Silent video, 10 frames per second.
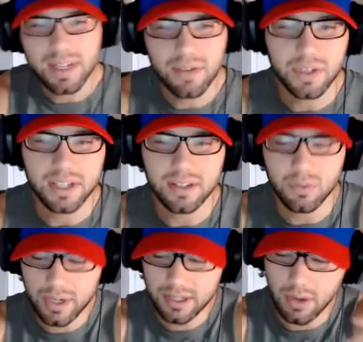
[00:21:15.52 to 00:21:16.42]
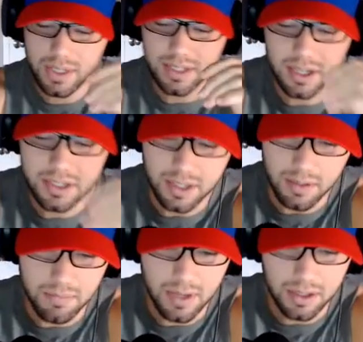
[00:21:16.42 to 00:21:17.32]
definitely we touched
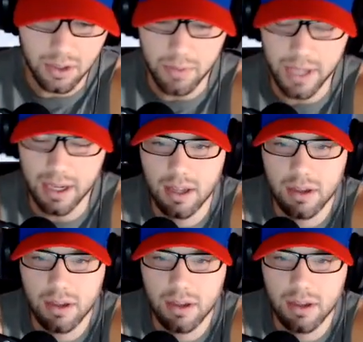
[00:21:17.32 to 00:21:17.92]
him a little bit.